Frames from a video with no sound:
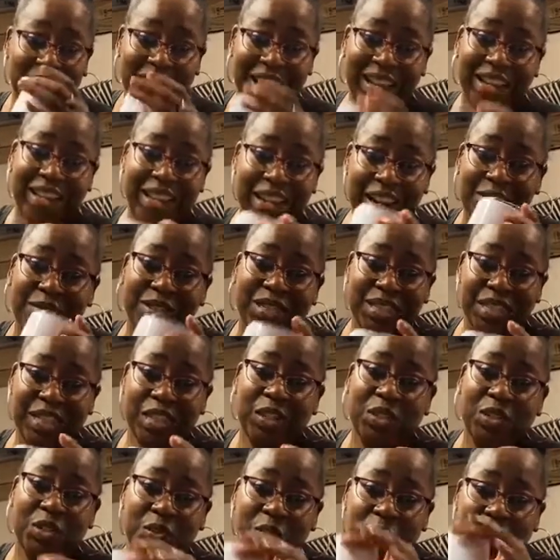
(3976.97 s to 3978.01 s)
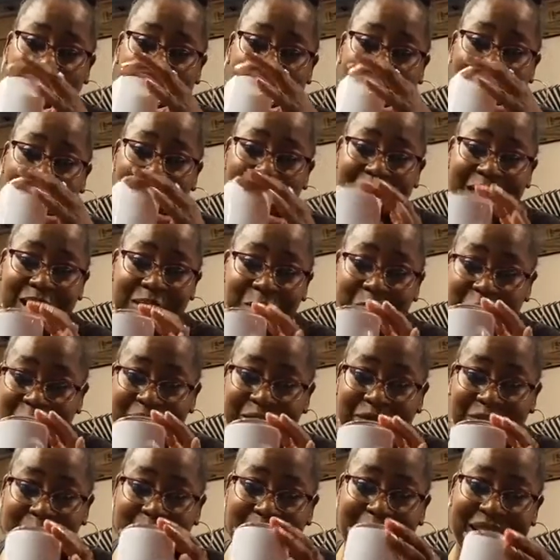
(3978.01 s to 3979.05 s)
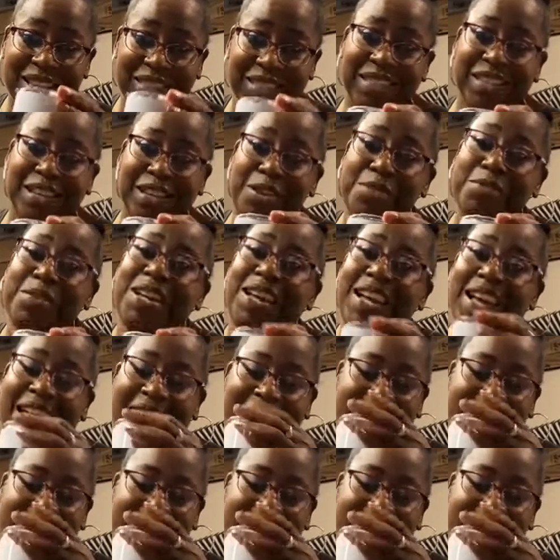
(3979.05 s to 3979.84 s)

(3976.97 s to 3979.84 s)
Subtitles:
So I guarantee you, when I make one for myself,